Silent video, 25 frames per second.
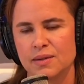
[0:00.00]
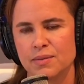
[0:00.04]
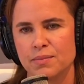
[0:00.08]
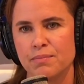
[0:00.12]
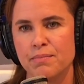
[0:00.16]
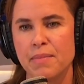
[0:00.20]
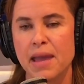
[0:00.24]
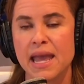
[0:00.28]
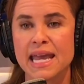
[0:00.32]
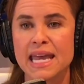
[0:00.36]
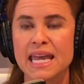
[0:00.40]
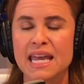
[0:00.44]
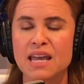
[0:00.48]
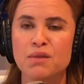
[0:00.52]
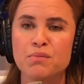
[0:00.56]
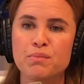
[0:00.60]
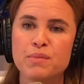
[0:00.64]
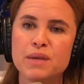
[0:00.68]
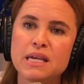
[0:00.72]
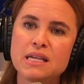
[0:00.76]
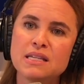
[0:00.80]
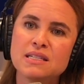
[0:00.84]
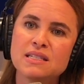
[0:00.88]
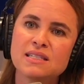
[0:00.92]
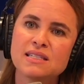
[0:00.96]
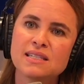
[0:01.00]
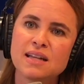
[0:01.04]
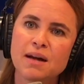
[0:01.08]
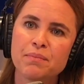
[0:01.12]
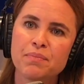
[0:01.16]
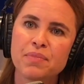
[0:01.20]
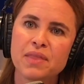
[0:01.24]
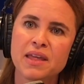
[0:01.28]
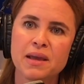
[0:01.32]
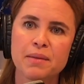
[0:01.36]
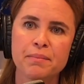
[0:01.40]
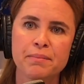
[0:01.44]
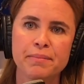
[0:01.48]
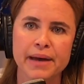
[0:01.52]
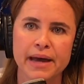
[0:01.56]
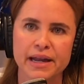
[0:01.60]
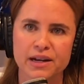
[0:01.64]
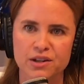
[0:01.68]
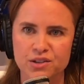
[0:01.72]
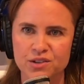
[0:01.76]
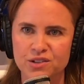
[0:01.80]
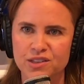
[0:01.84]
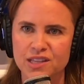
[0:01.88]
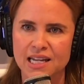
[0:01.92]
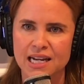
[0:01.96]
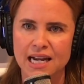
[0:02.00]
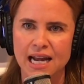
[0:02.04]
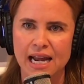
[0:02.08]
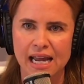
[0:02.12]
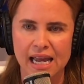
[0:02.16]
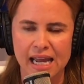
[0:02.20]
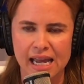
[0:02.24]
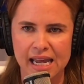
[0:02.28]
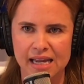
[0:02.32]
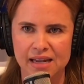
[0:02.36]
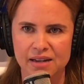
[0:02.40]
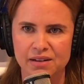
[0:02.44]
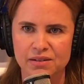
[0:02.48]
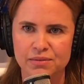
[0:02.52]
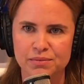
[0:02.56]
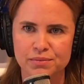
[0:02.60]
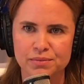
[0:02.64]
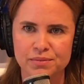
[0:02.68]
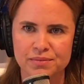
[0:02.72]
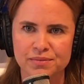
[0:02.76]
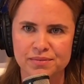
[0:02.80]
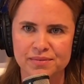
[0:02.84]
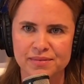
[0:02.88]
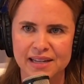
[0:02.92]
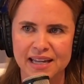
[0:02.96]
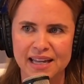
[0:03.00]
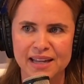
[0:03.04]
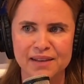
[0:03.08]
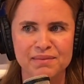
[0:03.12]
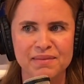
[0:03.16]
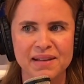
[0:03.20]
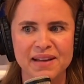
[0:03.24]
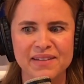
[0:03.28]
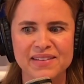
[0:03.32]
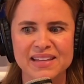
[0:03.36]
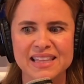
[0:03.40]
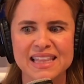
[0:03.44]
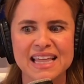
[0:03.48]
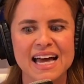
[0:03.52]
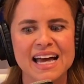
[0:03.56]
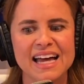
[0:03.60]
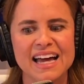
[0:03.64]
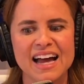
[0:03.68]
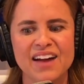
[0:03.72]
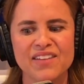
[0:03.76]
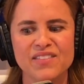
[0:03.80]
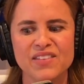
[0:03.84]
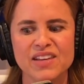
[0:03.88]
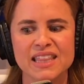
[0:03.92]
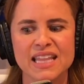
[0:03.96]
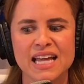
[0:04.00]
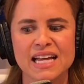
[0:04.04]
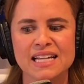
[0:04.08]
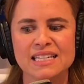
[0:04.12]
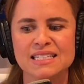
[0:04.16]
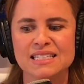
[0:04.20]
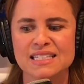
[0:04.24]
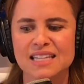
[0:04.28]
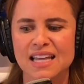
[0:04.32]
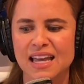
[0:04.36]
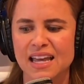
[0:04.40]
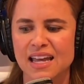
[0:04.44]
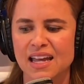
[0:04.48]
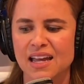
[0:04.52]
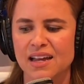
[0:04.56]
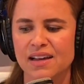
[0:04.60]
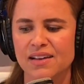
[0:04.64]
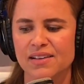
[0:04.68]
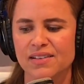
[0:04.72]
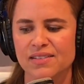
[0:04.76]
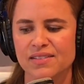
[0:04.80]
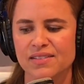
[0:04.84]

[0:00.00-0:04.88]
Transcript: making me something better than I am. And maybe that's like,